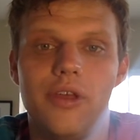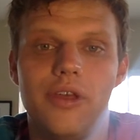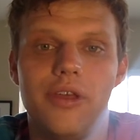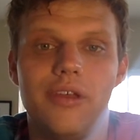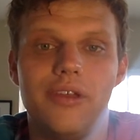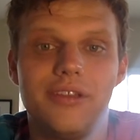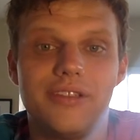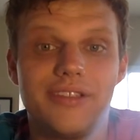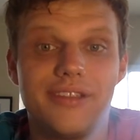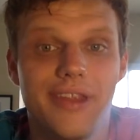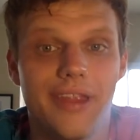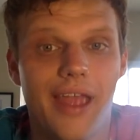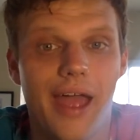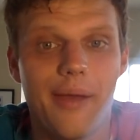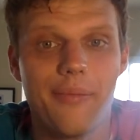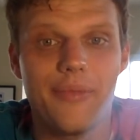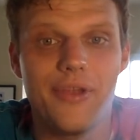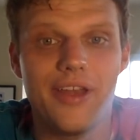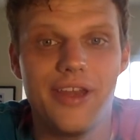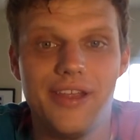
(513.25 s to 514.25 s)
It's
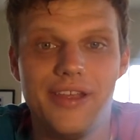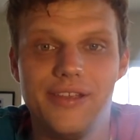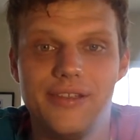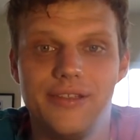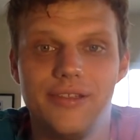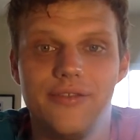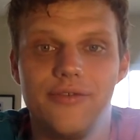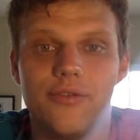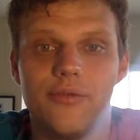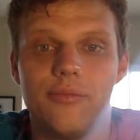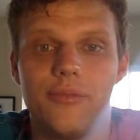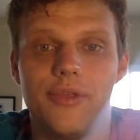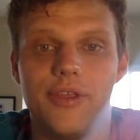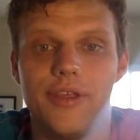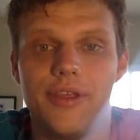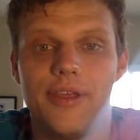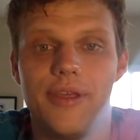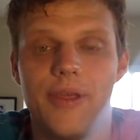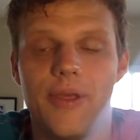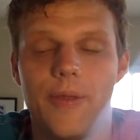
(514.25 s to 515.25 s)
not been easy for
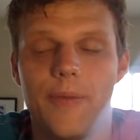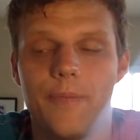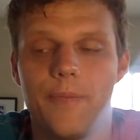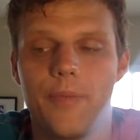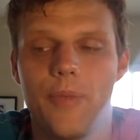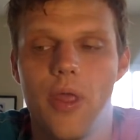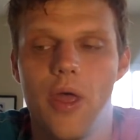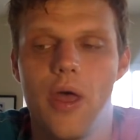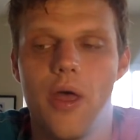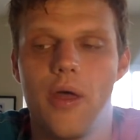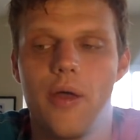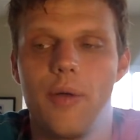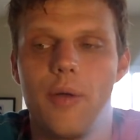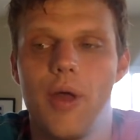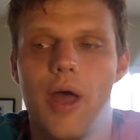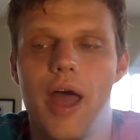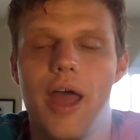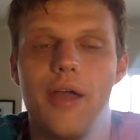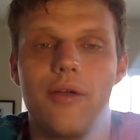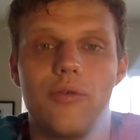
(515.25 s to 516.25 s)
me.
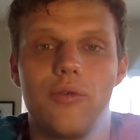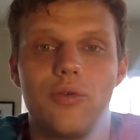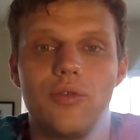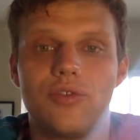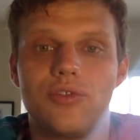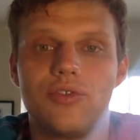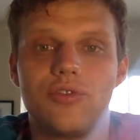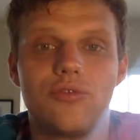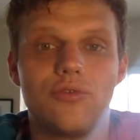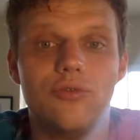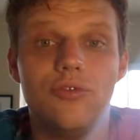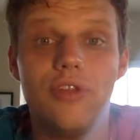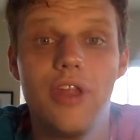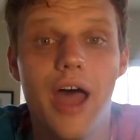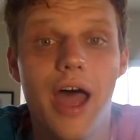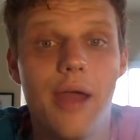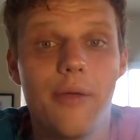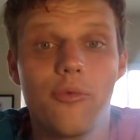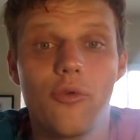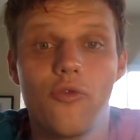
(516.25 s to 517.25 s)
I was
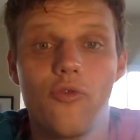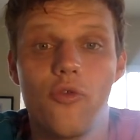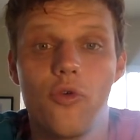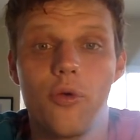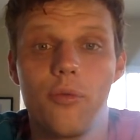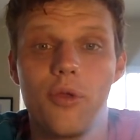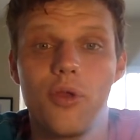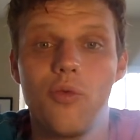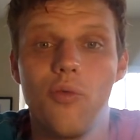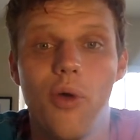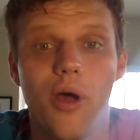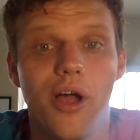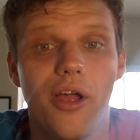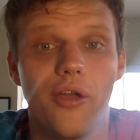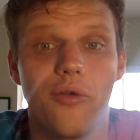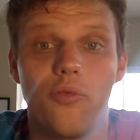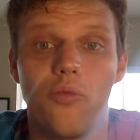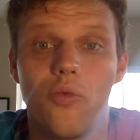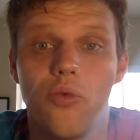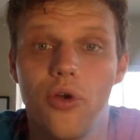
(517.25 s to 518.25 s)
not performing well
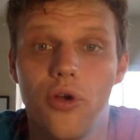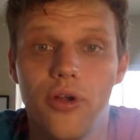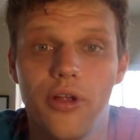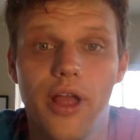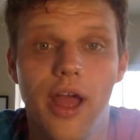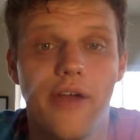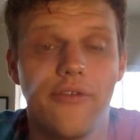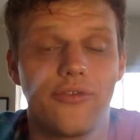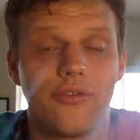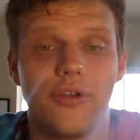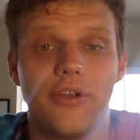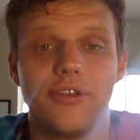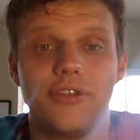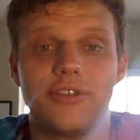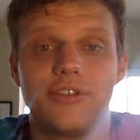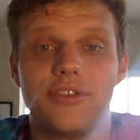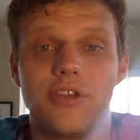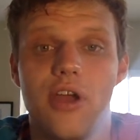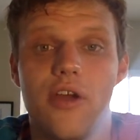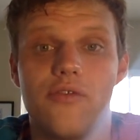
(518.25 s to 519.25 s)
at work after I
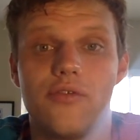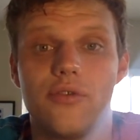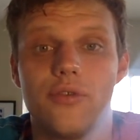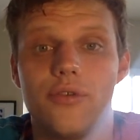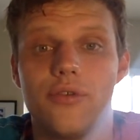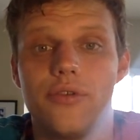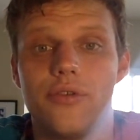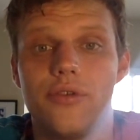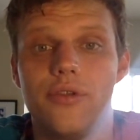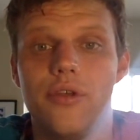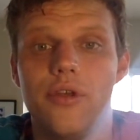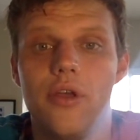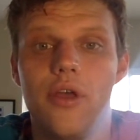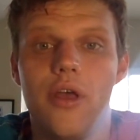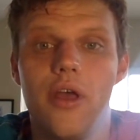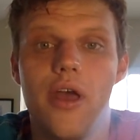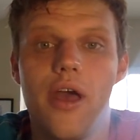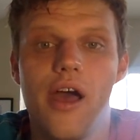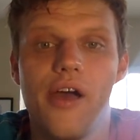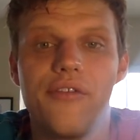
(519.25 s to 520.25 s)
discovered.
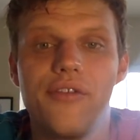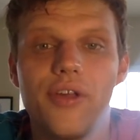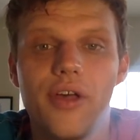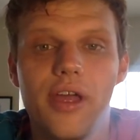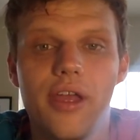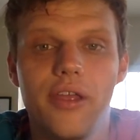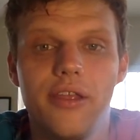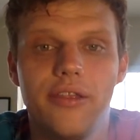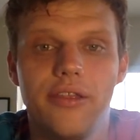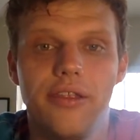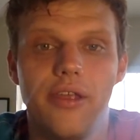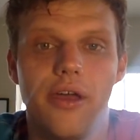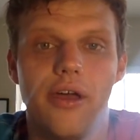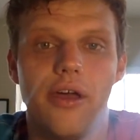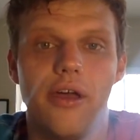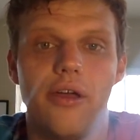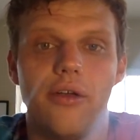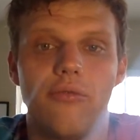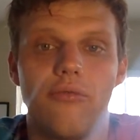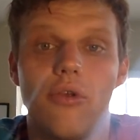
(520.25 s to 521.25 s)
I feel like
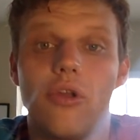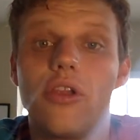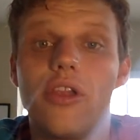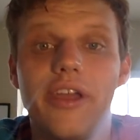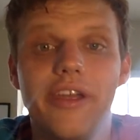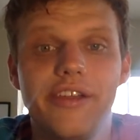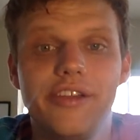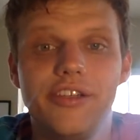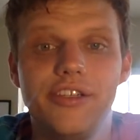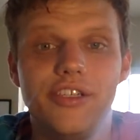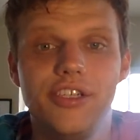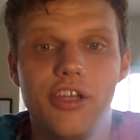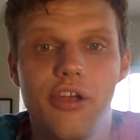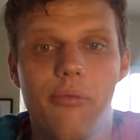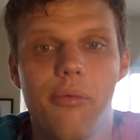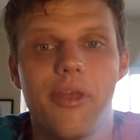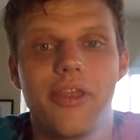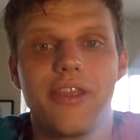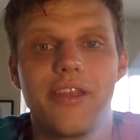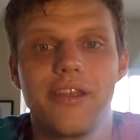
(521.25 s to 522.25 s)
the
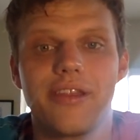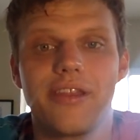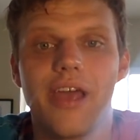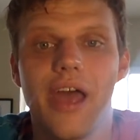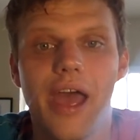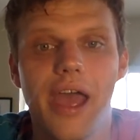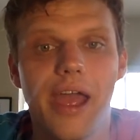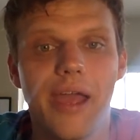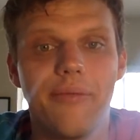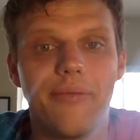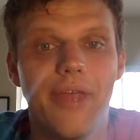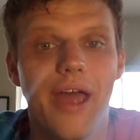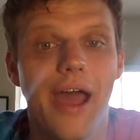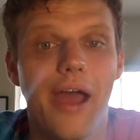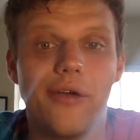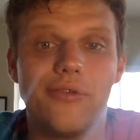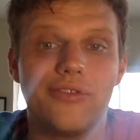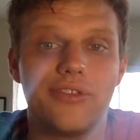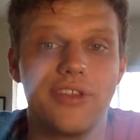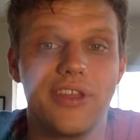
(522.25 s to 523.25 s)
relationship at the time that I
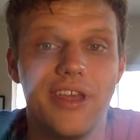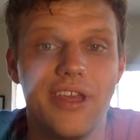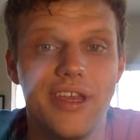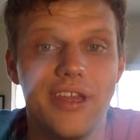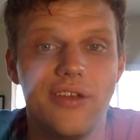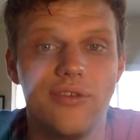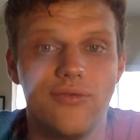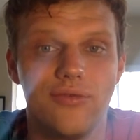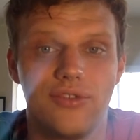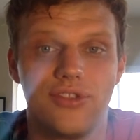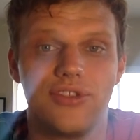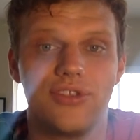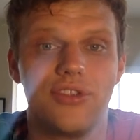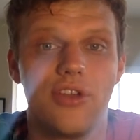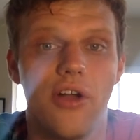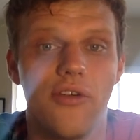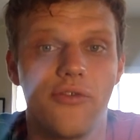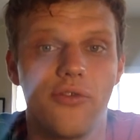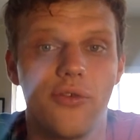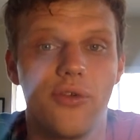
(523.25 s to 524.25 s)
was in was
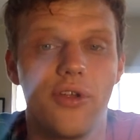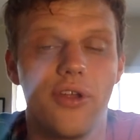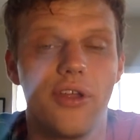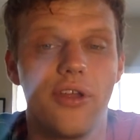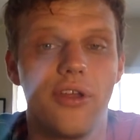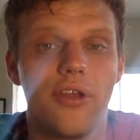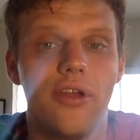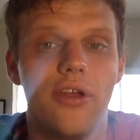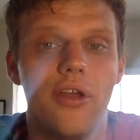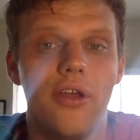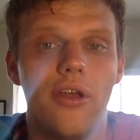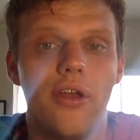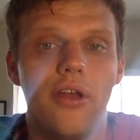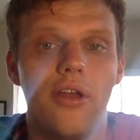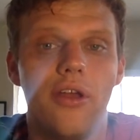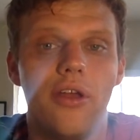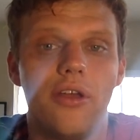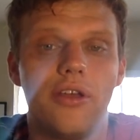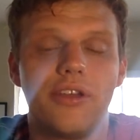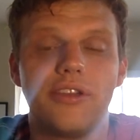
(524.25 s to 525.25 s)
suffering
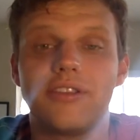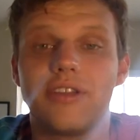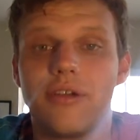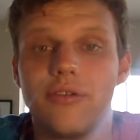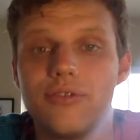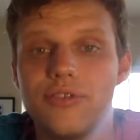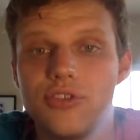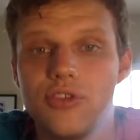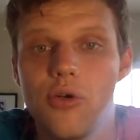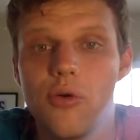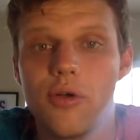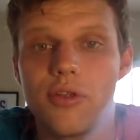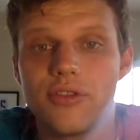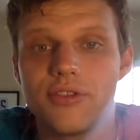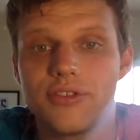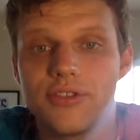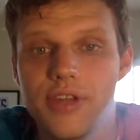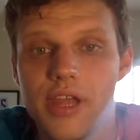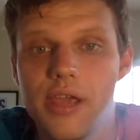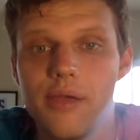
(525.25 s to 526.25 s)
because I was so
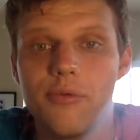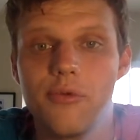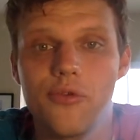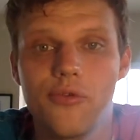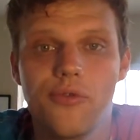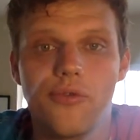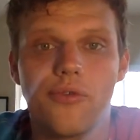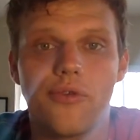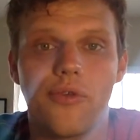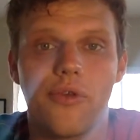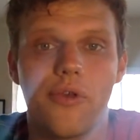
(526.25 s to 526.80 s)
unstable.